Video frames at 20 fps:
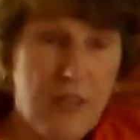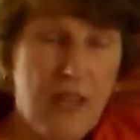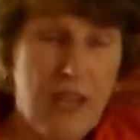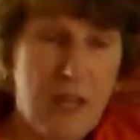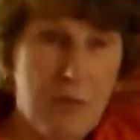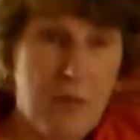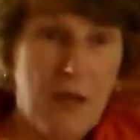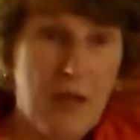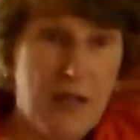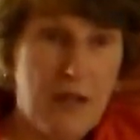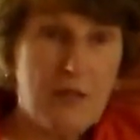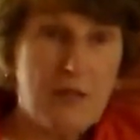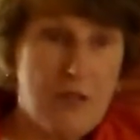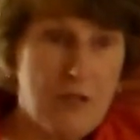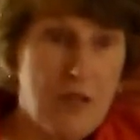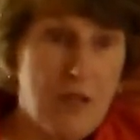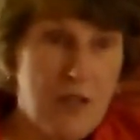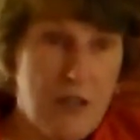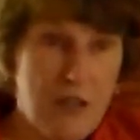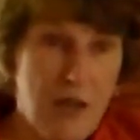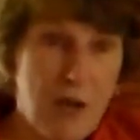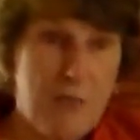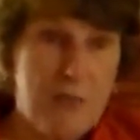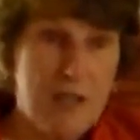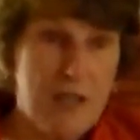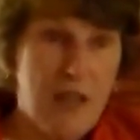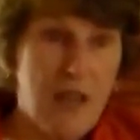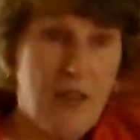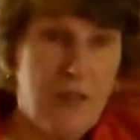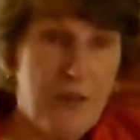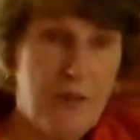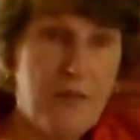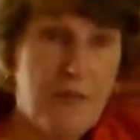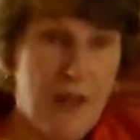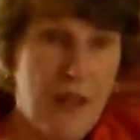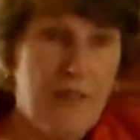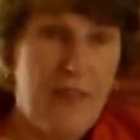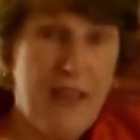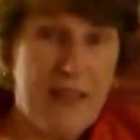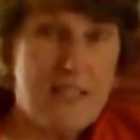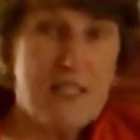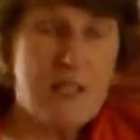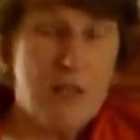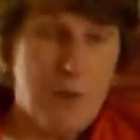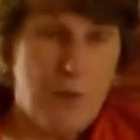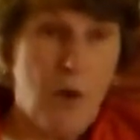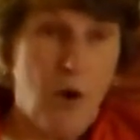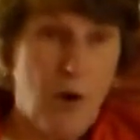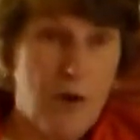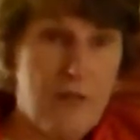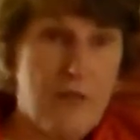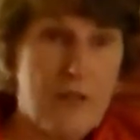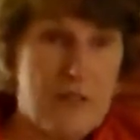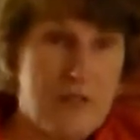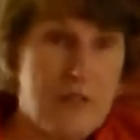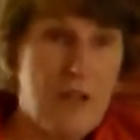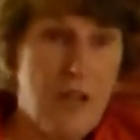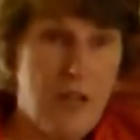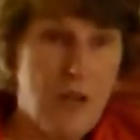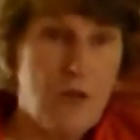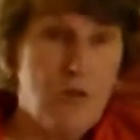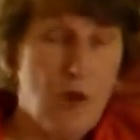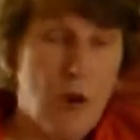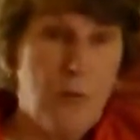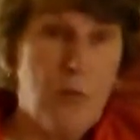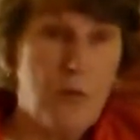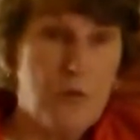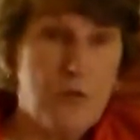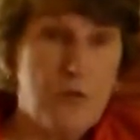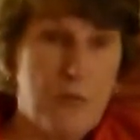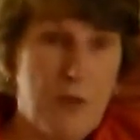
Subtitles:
the key players are going to come together. And that's the part that's troublesome.